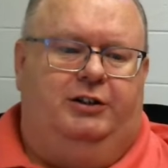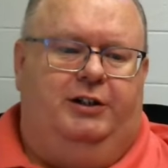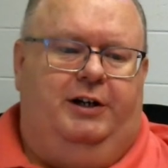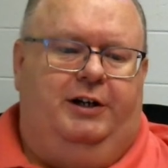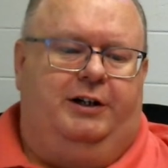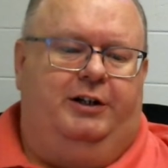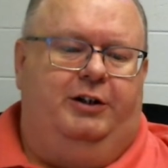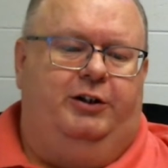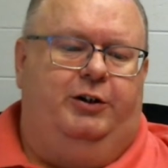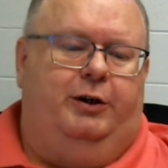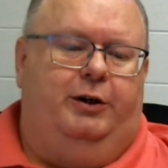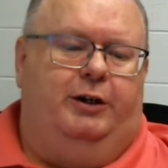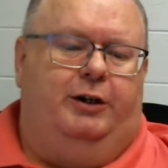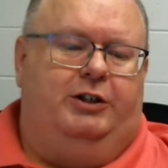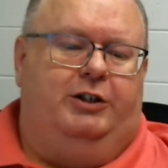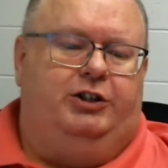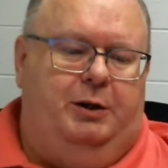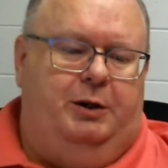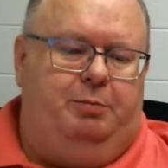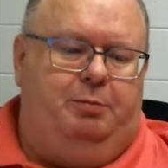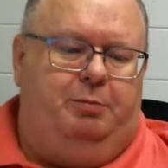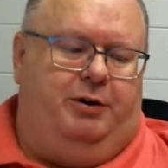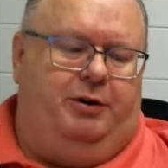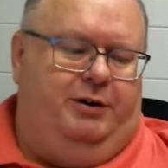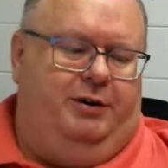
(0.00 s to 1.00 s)
and they're going to do it
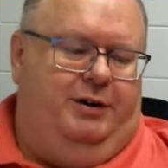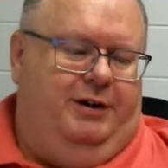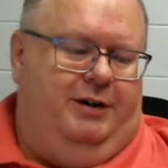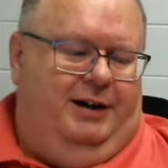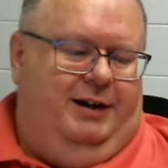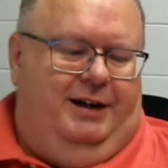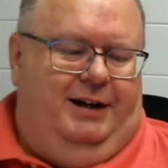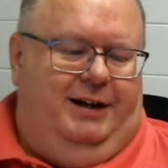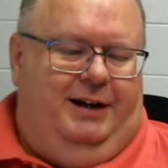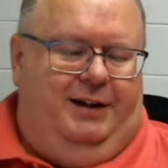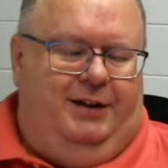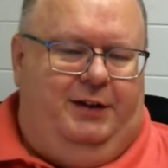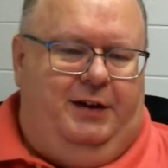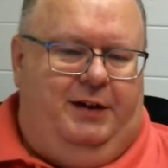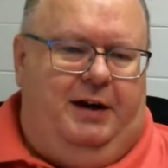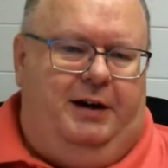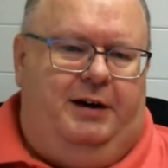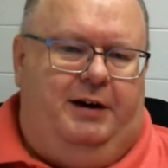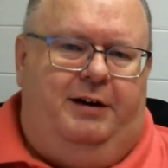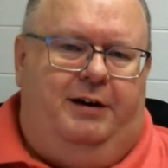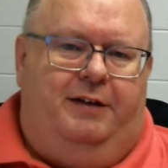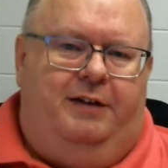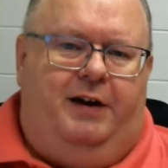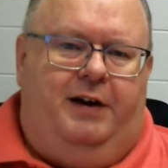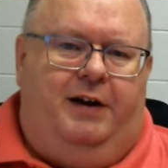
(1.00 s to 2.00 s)
cheaper
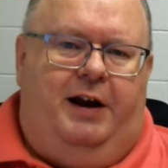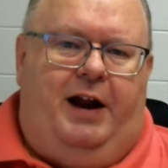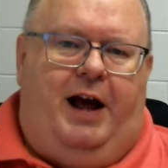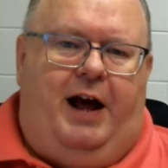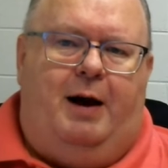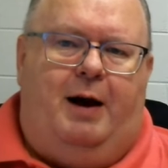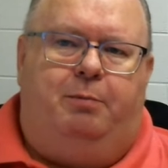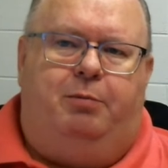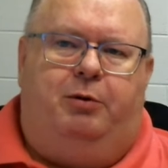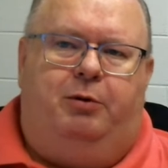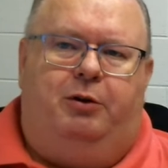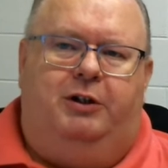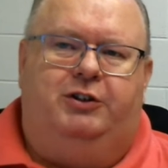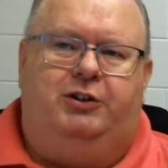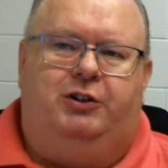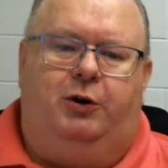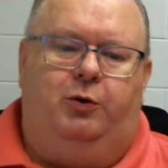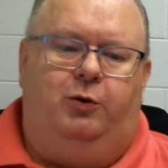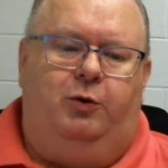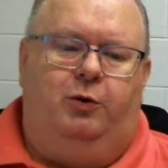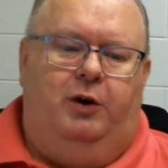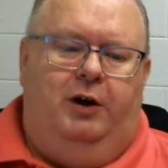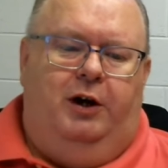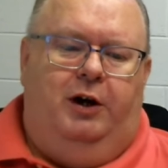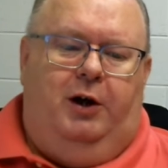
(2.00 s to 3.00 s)
than Apple. And
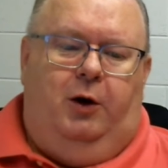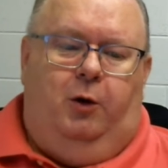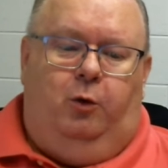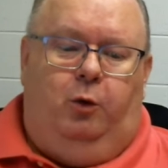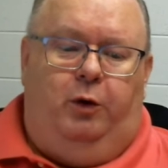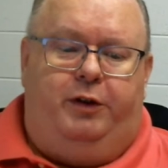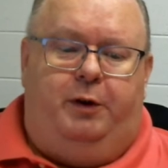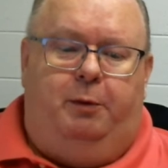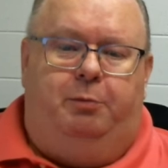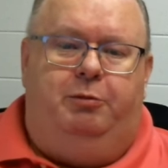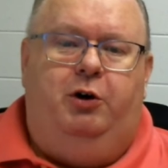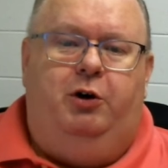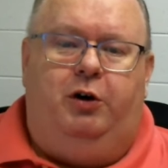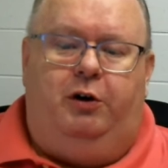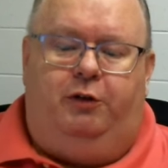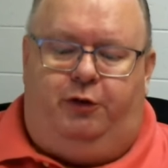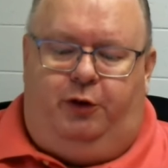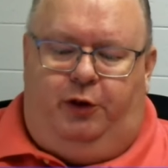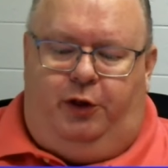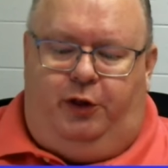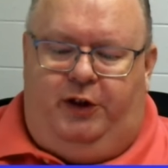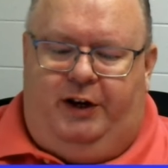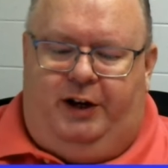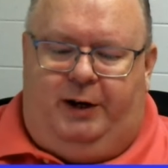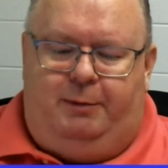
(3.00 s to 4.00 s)
so, what the beautiful
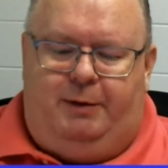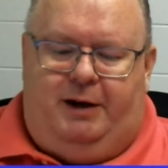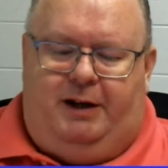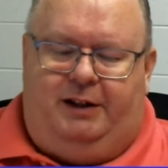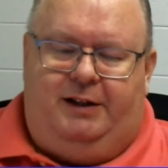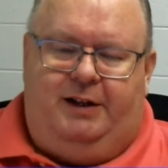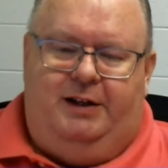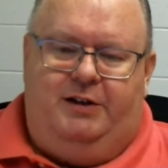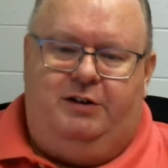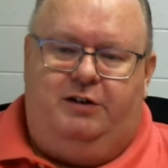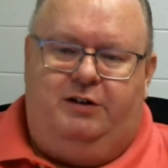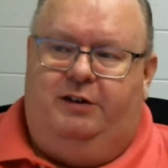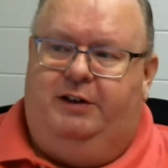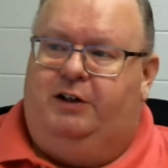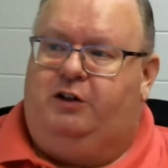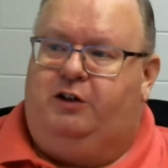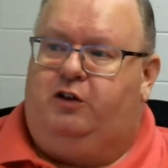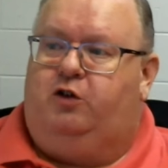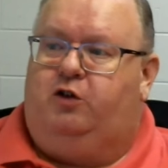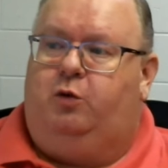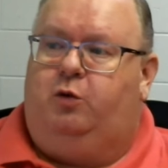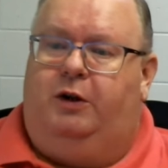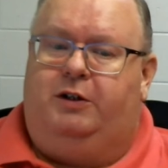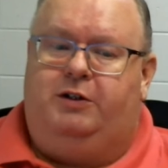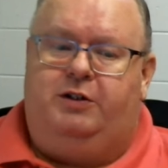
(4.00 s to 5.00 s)
thing about this, and this
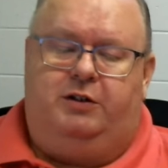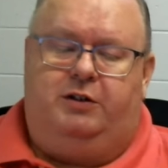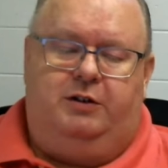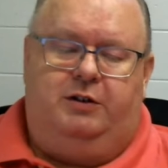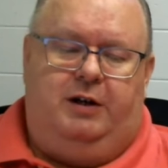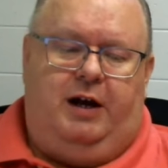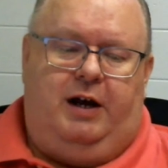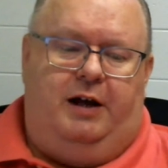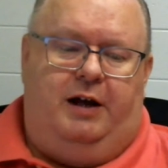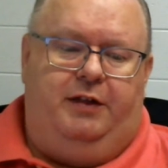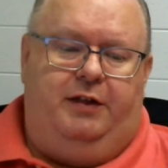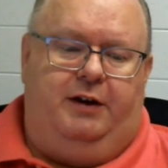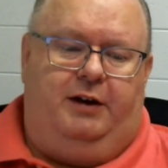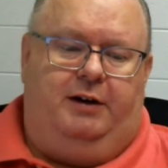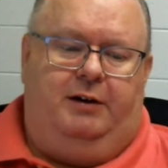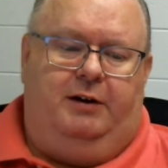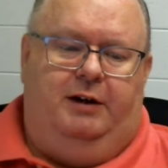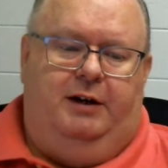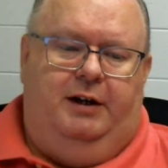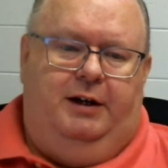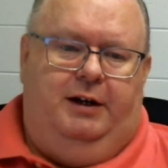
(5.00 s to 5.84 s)
is what's, I think,